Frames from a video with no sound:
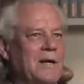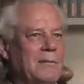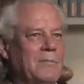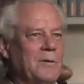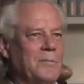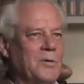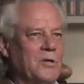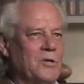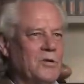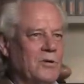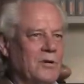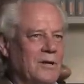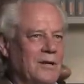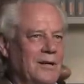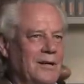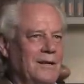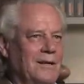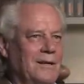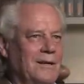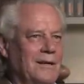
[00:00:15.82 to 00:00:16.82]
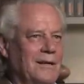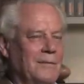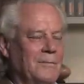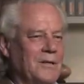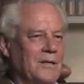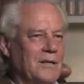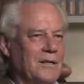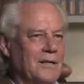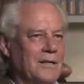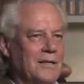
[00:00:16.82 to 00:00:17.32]
Robert McCoy. I'm
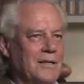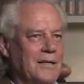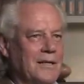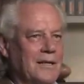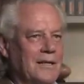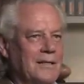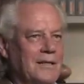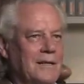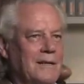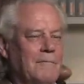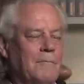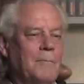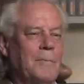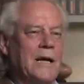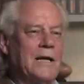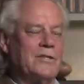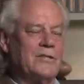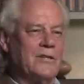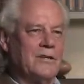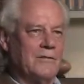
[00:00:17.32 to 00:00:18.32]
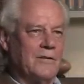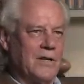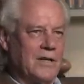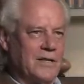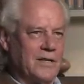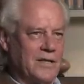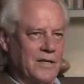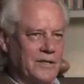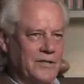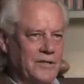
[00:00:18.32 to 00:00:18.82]
an architect. I have a Bachelor of
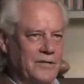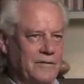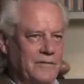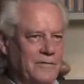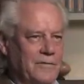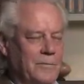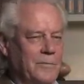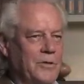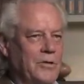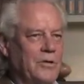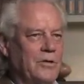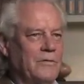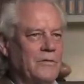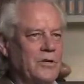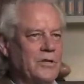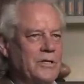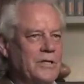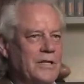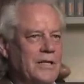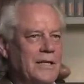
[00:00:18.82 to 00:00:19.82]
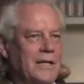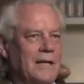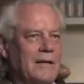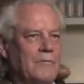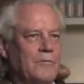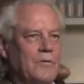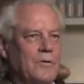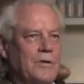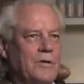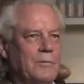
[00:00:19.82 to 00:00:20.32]
Architecture from the University of
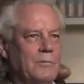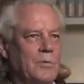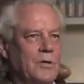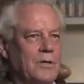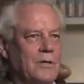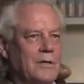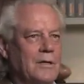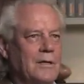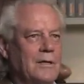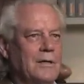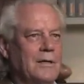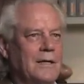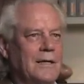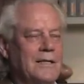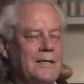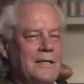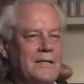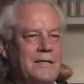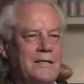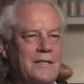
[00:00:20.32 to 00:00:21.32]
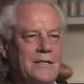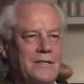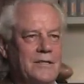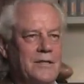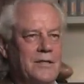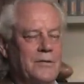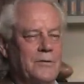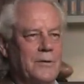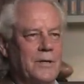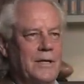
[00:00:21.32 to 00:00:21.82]
California in Berkeley in
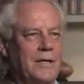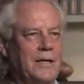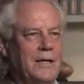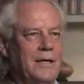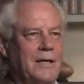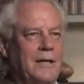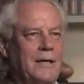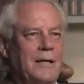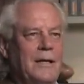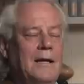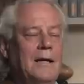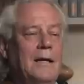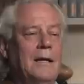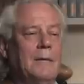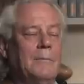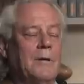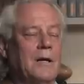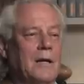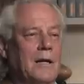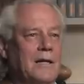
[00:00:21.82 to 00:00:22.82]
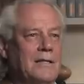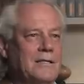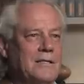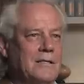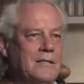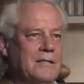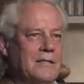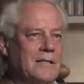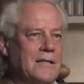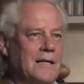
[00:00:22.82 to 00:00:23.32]
1963. Been
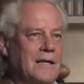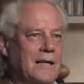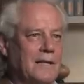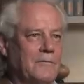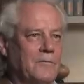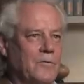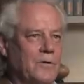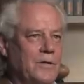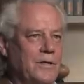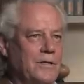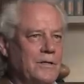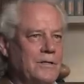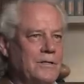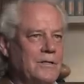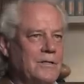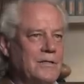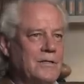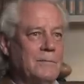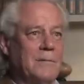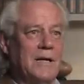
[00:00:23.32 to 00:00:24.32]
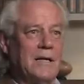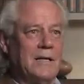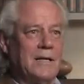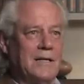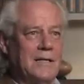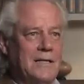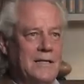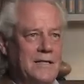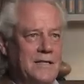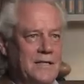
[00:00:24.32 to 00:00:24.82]
licensed in California since about
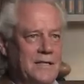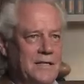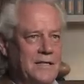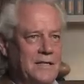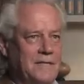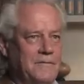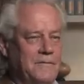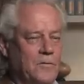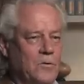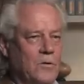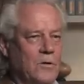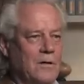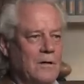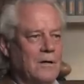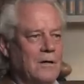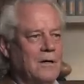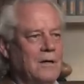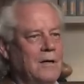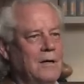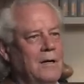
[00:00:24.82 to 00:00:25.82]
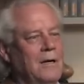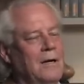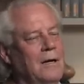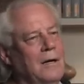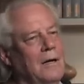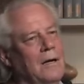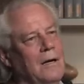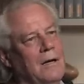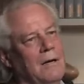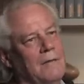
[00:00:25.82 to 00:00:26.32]
1964.
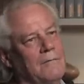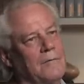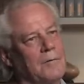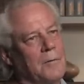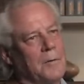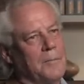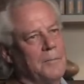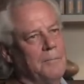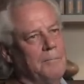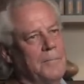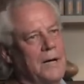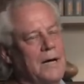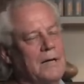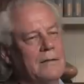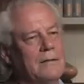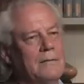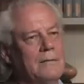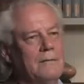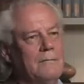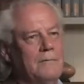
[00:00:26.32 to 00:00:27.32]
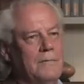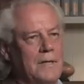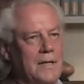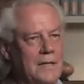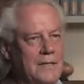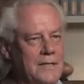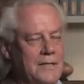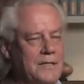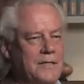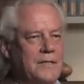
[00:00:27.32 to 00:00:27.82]
From about
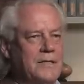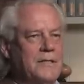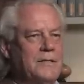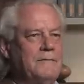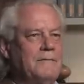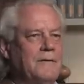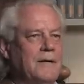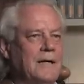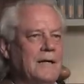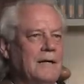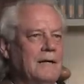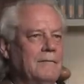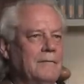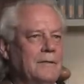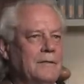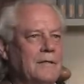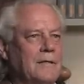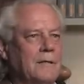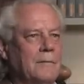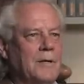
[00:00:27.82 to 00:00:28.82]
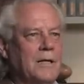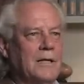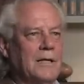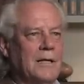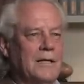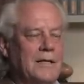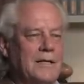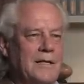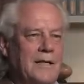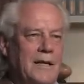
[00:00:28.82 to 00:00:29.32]
1965 until about
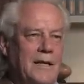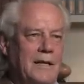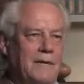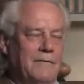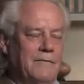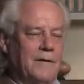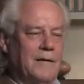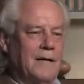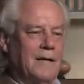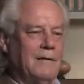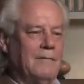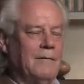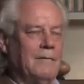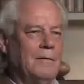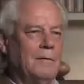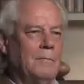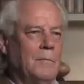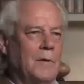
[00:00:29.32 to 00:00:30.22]
1985,